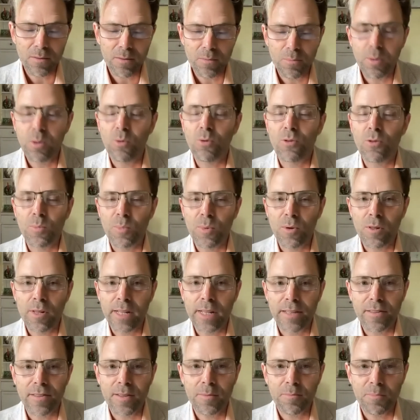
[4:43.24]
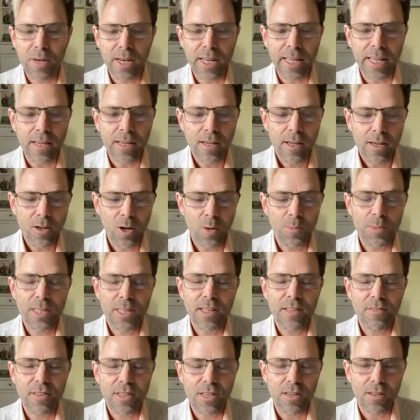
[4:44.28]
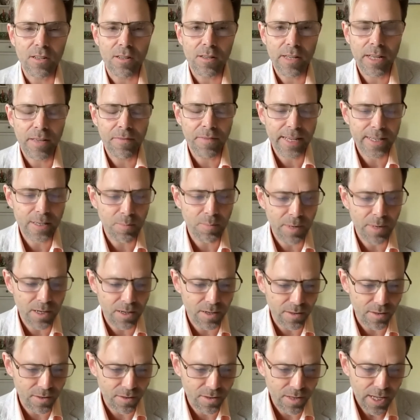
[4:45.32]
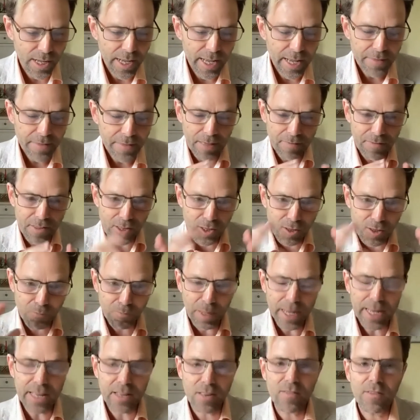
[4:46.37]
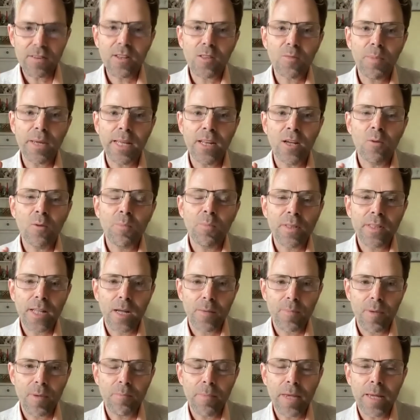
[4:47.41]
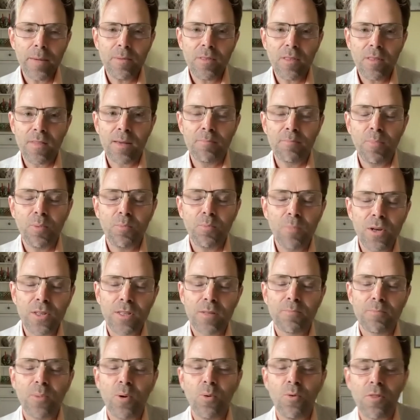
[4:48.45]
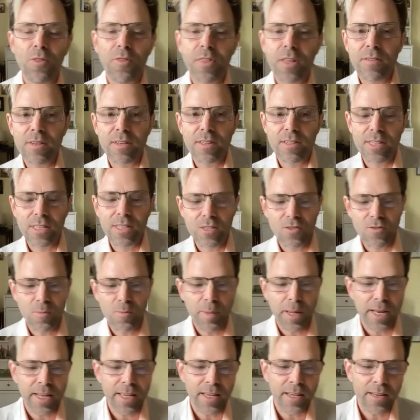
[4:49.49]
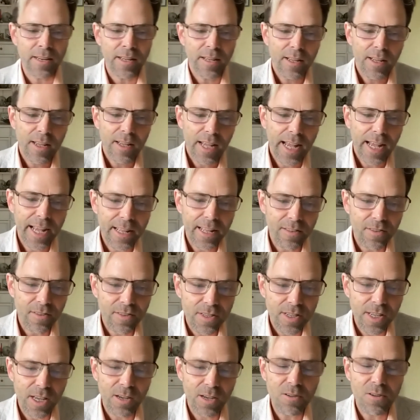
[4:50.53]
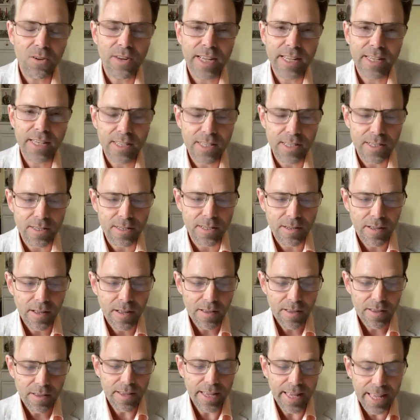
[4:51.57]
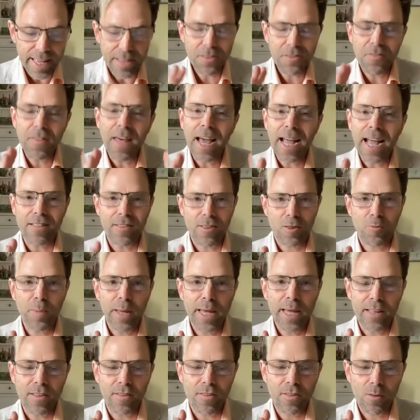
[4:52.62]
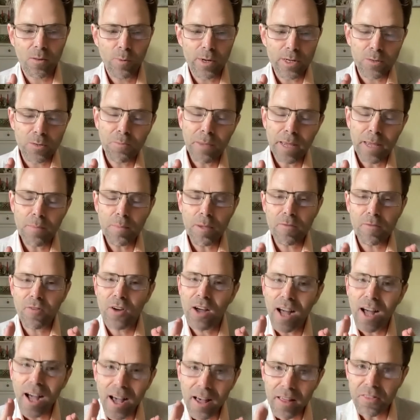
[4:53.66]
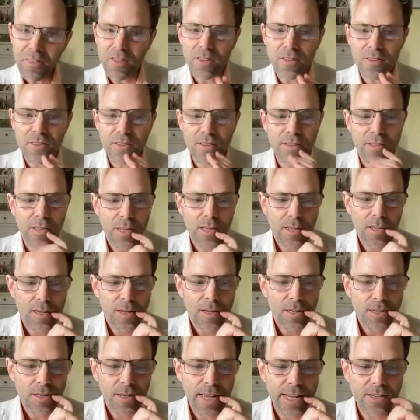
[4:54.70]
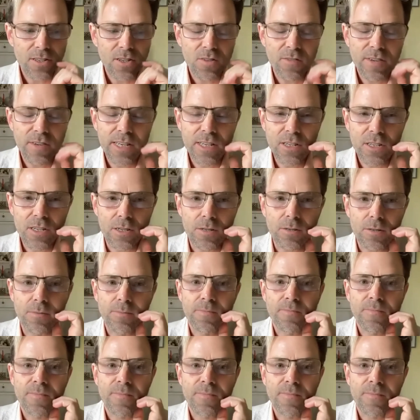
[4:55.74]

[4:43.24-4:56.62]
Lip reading: plausible, as simply commonsensical in their demands. That this space that has been opened up, it may be that the most important thing that Extinction Rebellion has co-created is that space which may be for others to enter into.